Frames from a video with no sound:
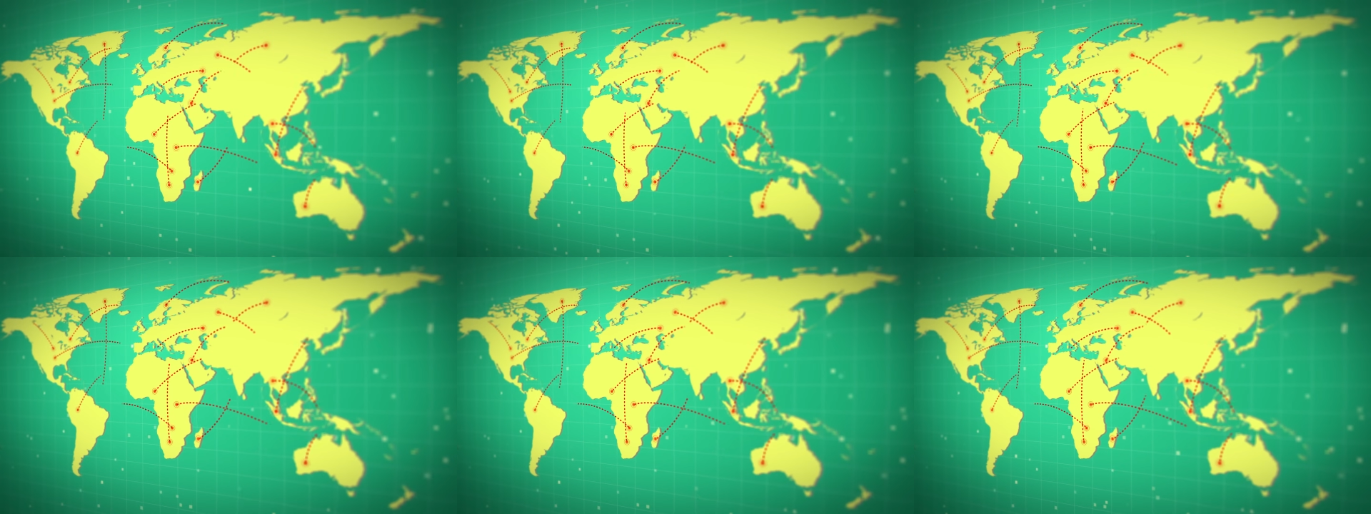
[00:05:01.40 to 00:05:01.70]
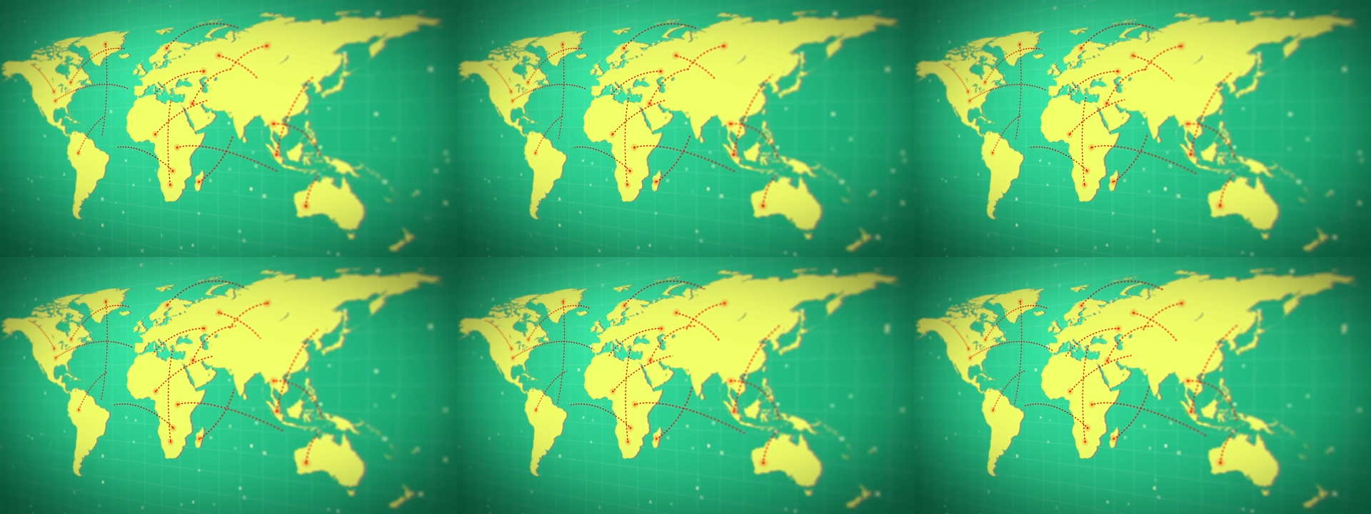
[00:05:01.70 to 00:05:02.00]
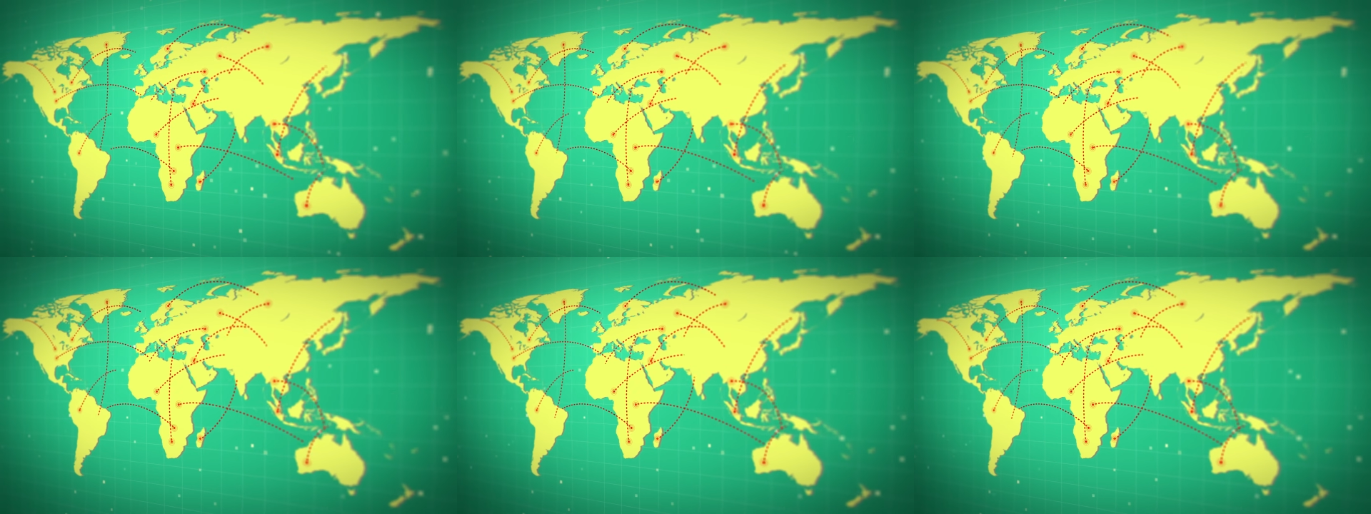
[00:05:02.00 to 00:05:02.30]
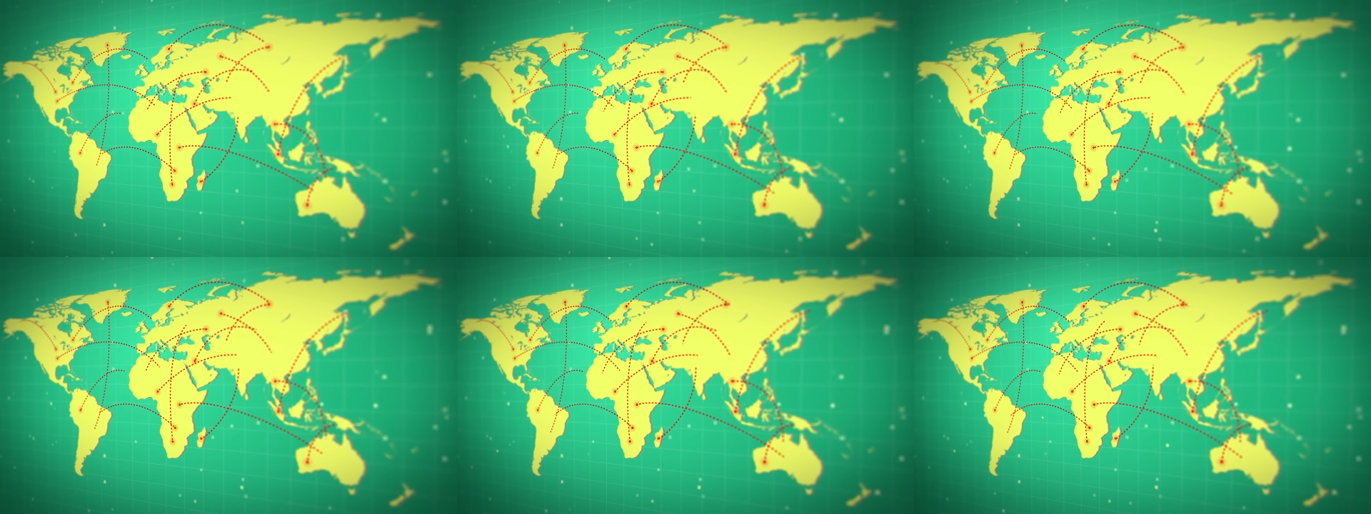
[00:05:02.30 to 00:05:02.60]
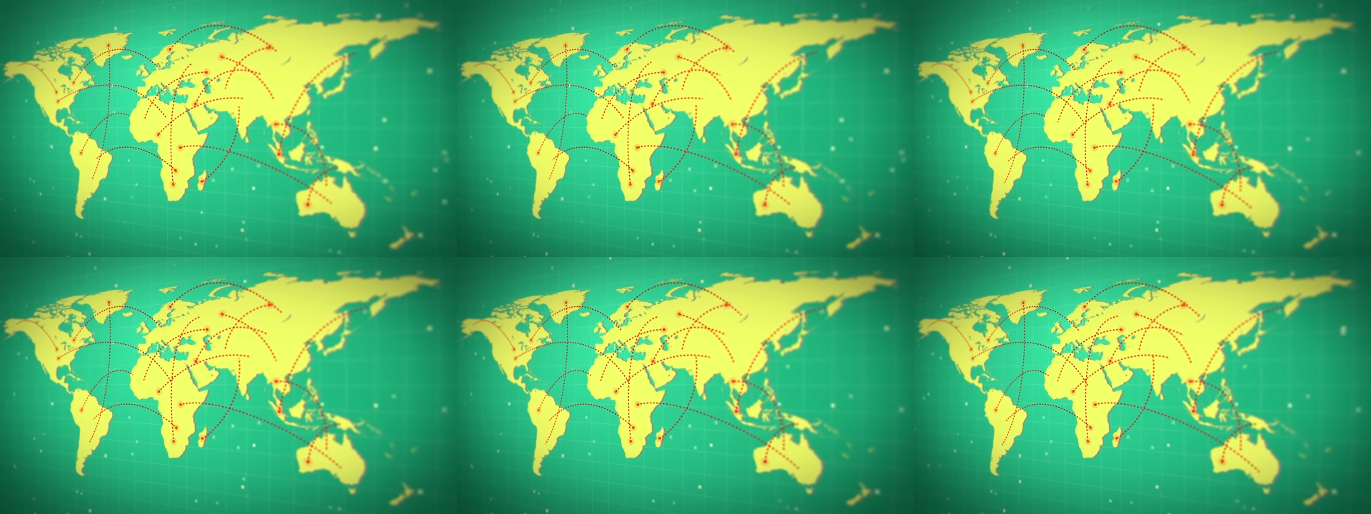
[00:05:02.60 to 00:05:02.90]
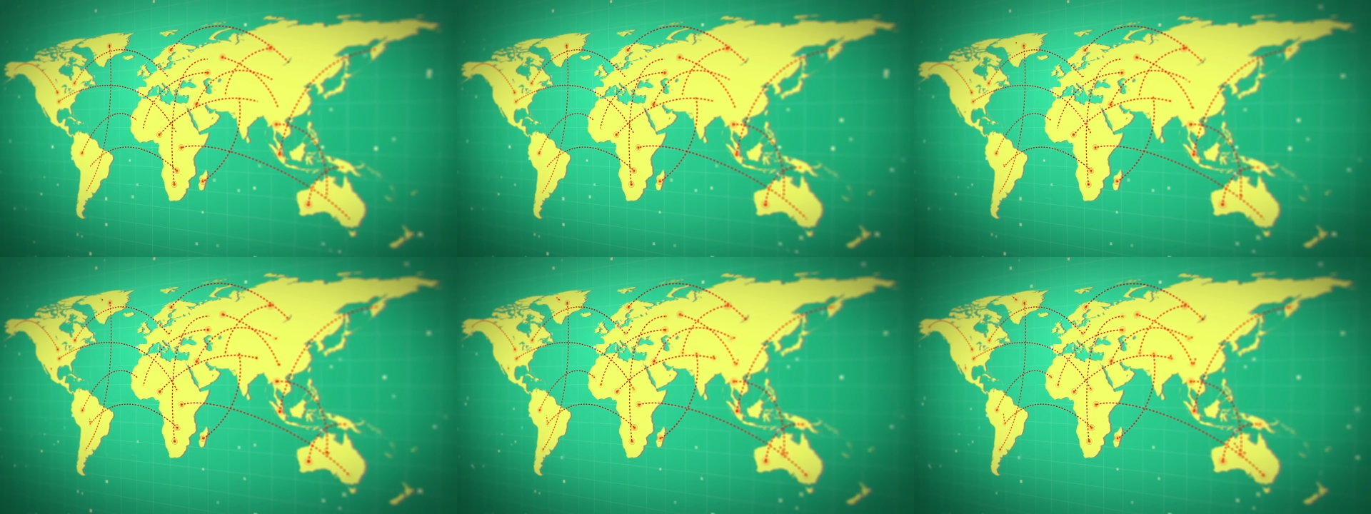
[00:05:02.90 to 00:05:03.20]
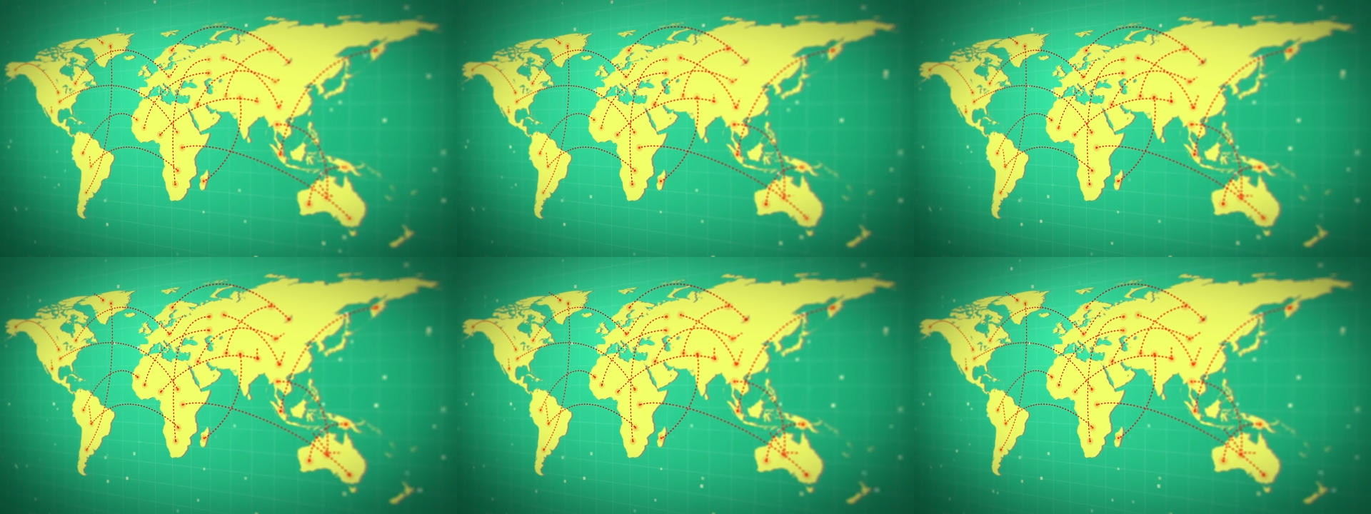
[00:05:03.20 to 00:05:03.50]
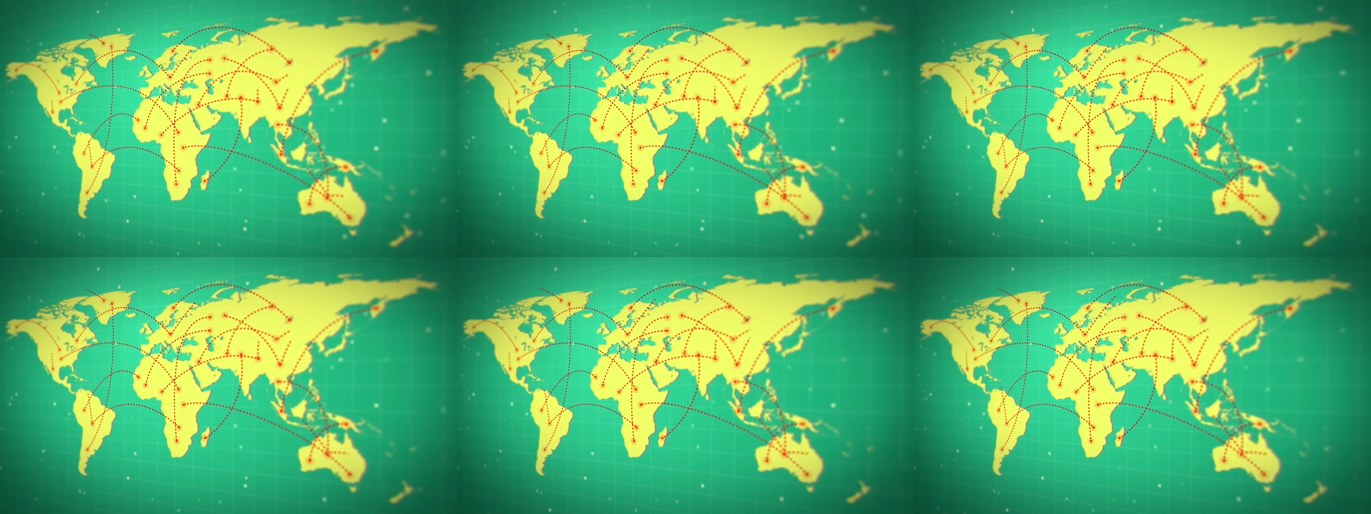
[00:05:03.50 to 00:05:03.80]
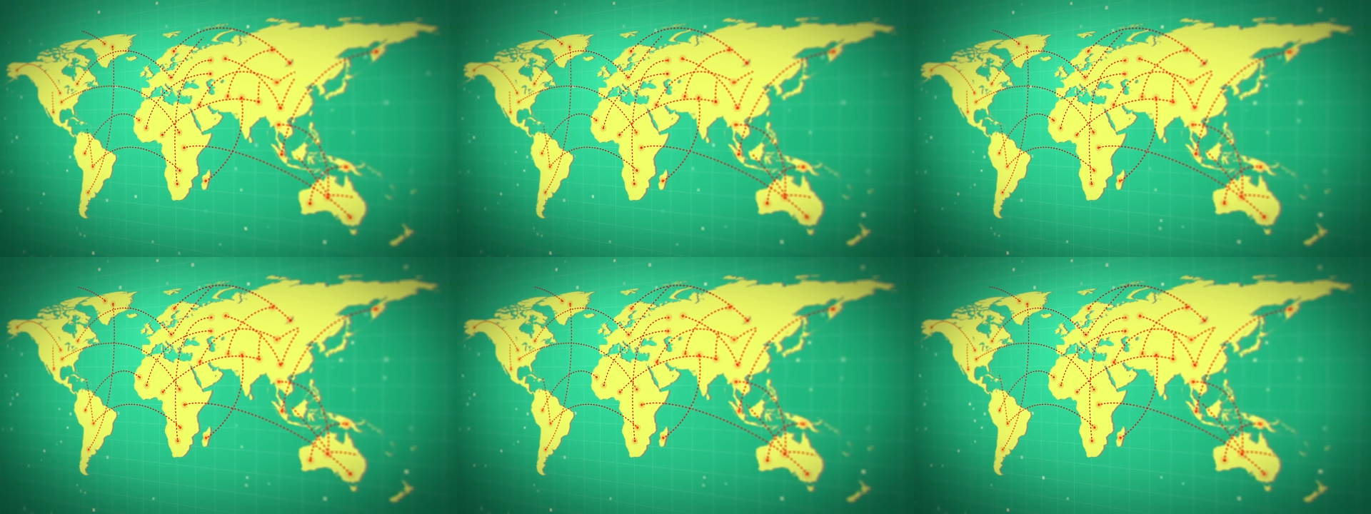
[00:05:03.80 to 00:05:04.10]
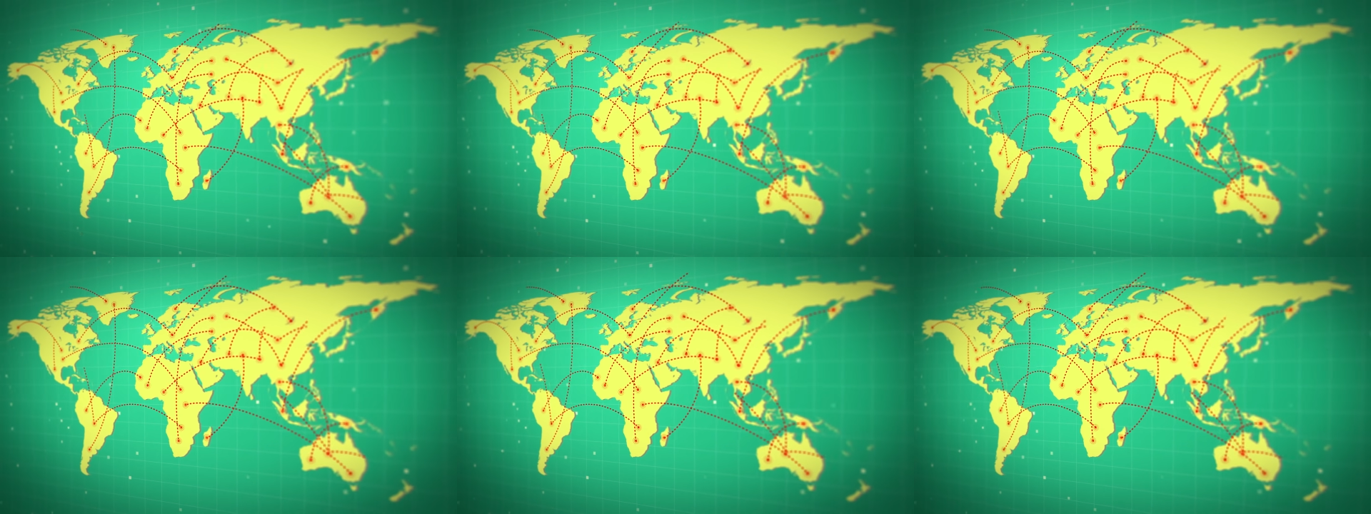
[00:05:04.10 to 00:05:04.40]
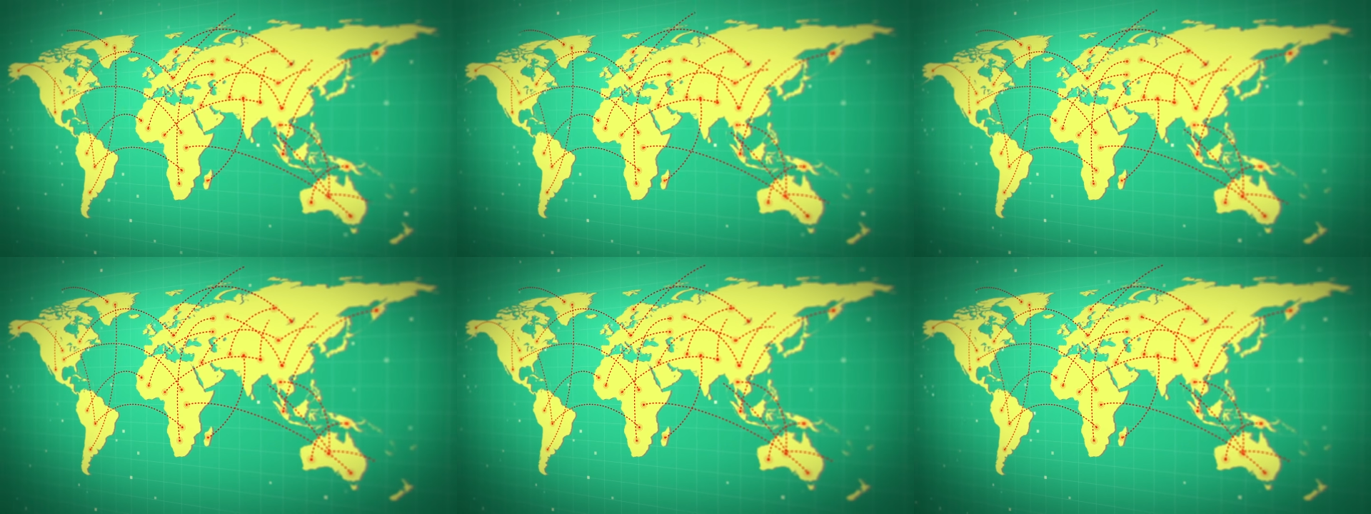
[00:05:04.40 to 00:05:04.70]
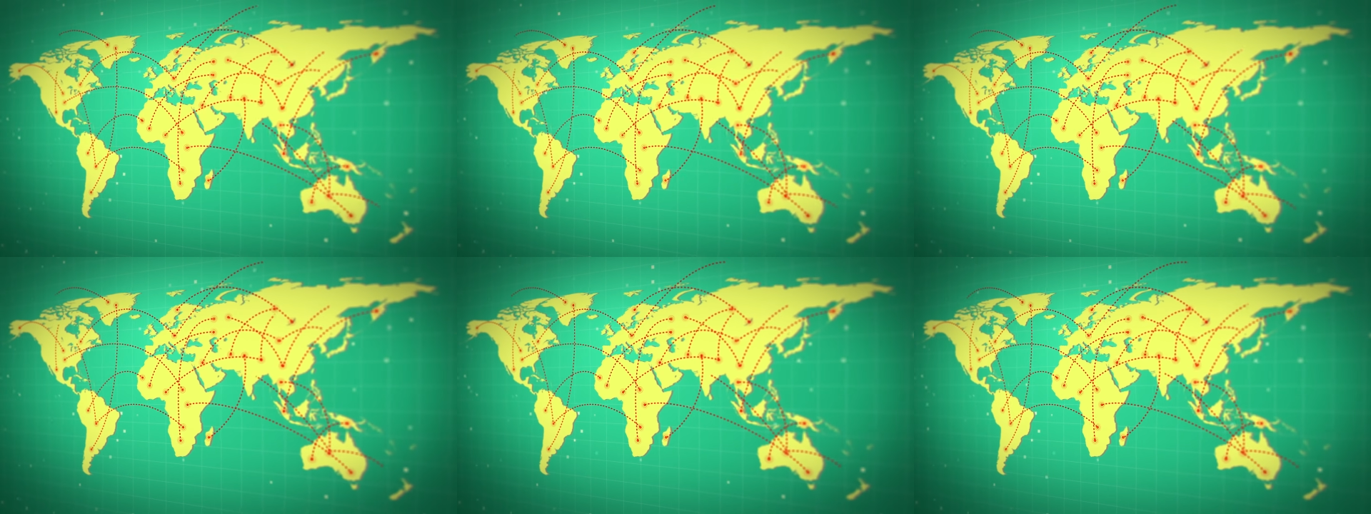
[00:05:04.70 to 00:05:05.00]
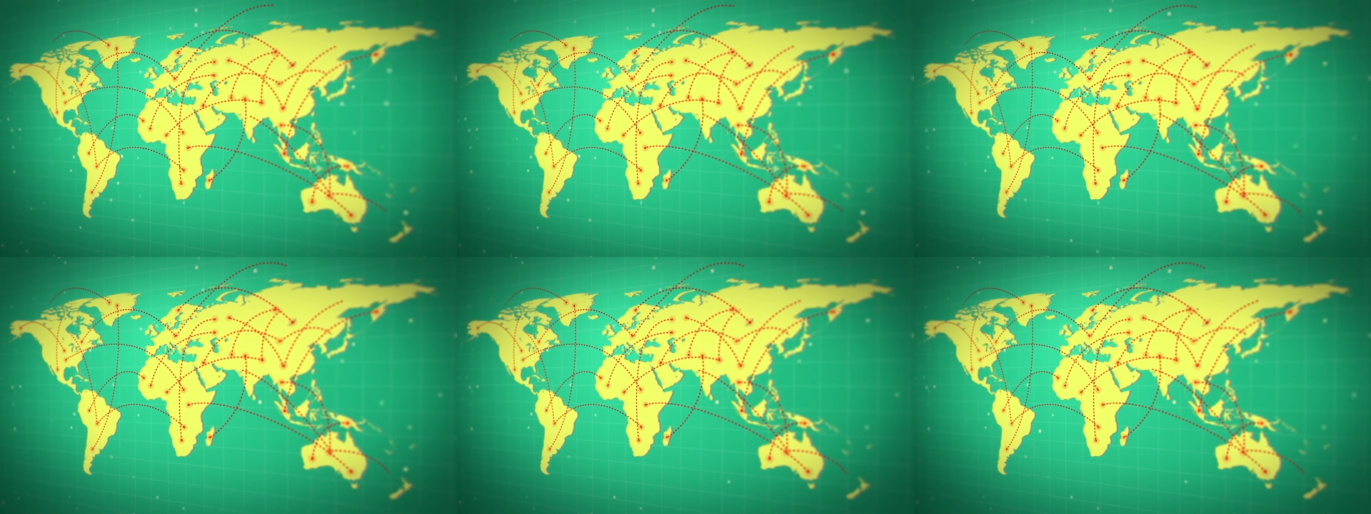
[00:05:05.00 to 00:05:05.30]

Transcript: No face is visible, so there are no lips to read.